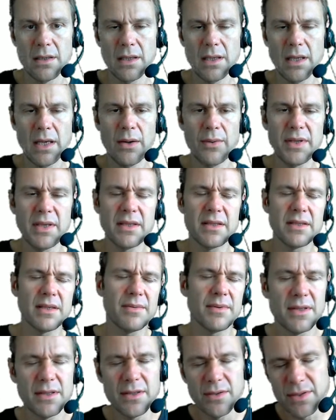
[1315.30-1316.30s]
we need
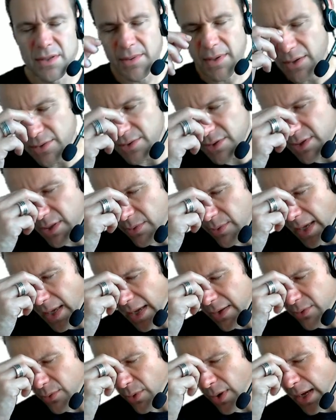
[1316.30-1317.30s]
something to do something else, don't we?
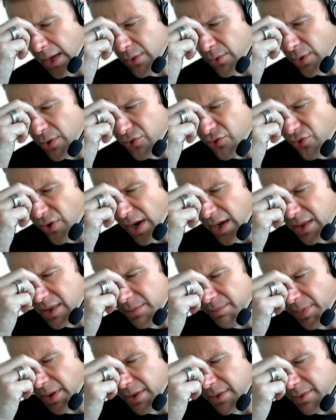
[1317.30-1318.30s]
How do I drag the
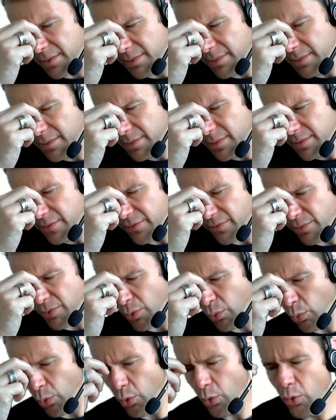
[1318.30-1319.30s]
button from
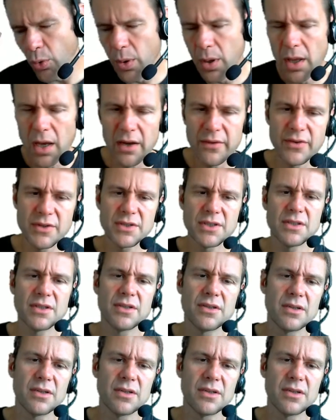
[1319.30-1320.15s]
the wall over to the...